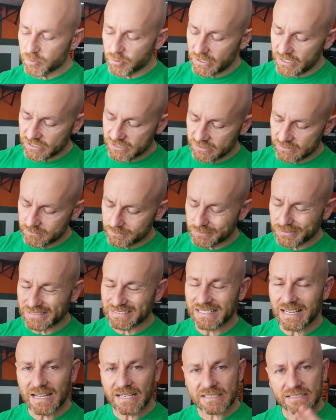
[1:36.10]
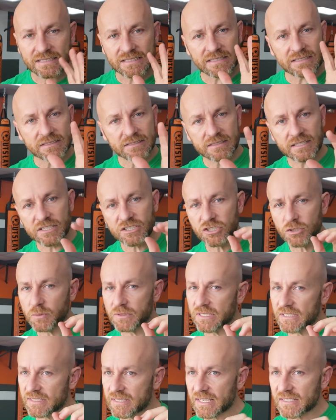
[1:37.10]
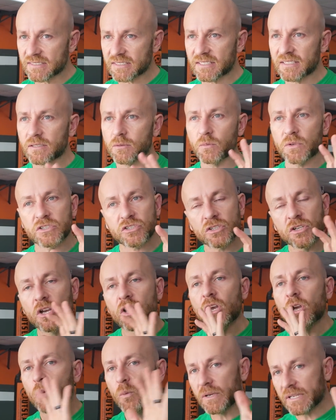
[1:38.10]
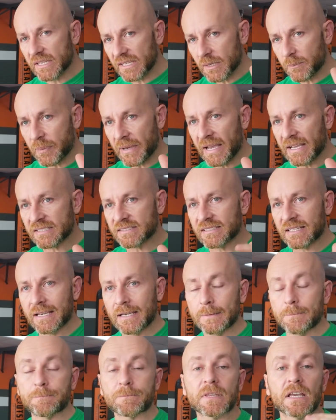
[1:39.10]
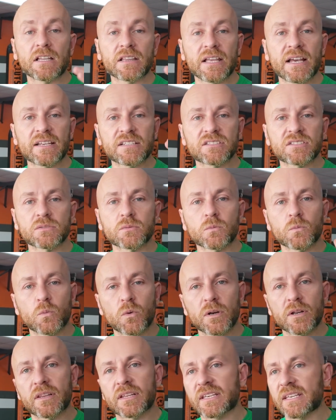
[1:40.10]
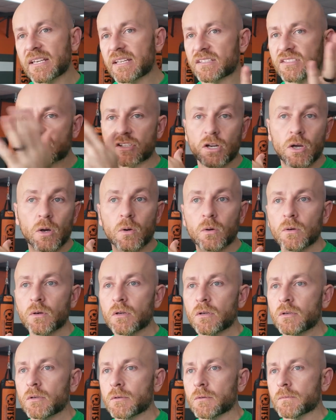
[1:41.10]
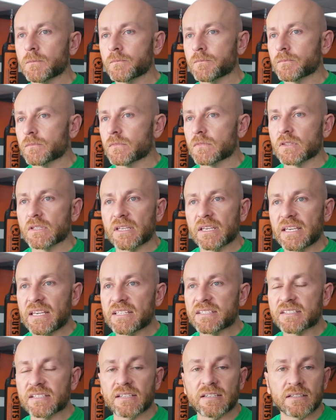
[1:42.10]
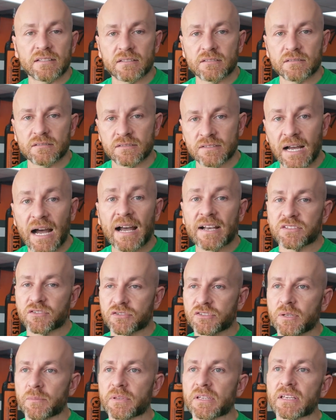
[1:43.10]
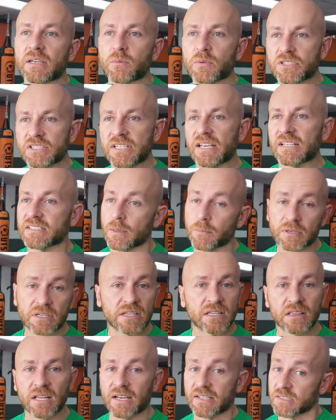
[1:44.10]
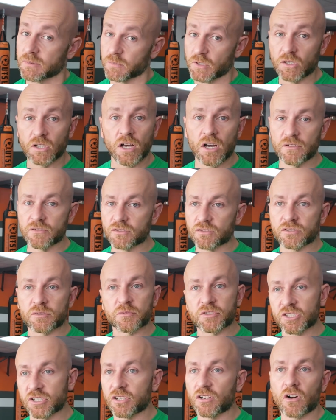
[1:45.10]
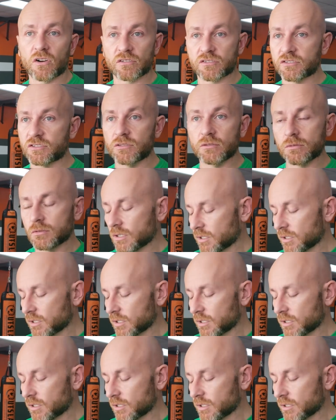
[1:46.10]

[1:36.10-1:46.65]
impression, besides the issue with the desiccant, which we can get past that unless one of the kids, you know, eats it and dies or something, in which case I'm gonna need like some gloves or some shin guards too.